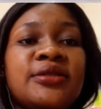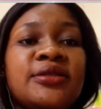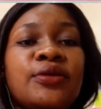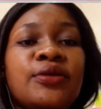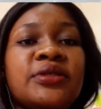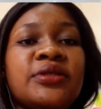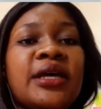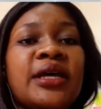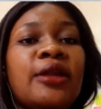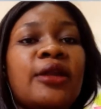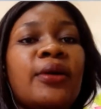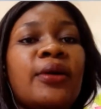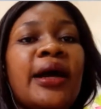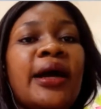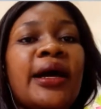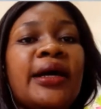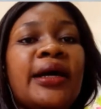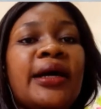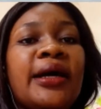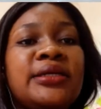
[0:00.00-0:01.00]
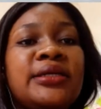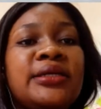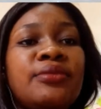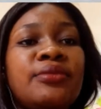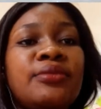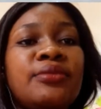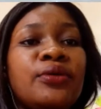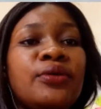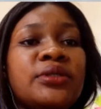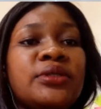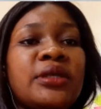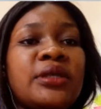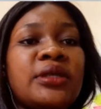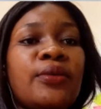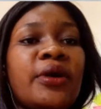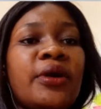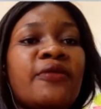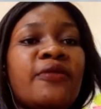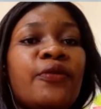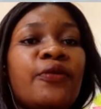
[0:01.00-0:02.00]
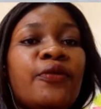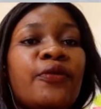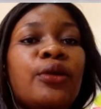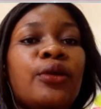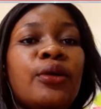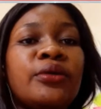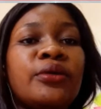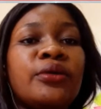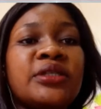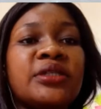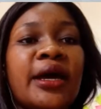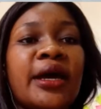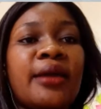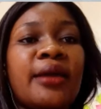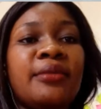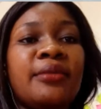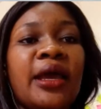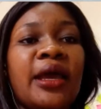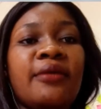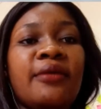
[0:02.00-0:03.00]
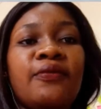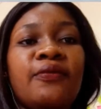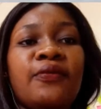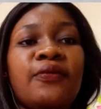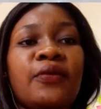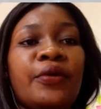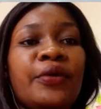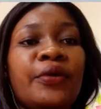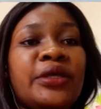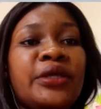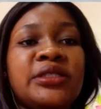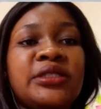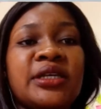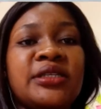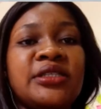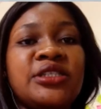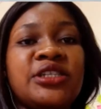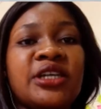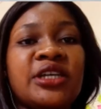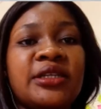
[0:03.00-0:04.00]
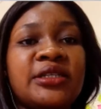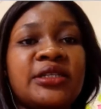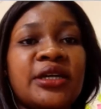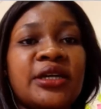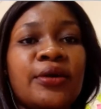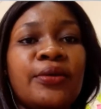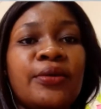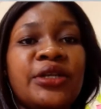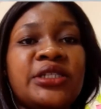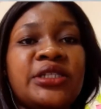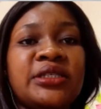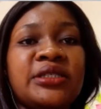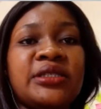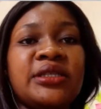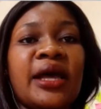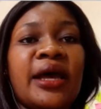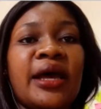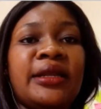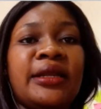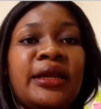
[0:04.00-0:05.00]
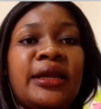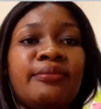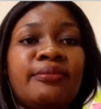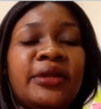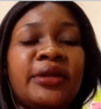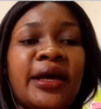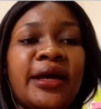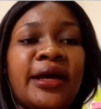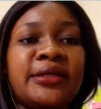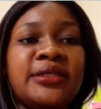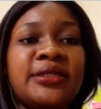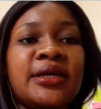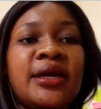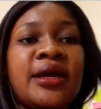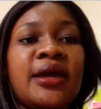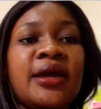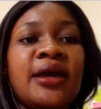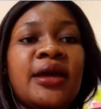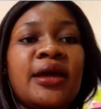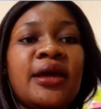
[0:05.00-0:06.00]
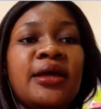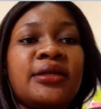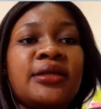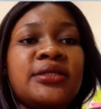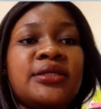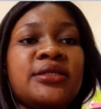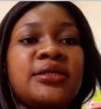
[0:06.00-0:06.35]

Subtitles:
Those are long acting because they work for a long time. Like for instance, Jadel, which is an implant, it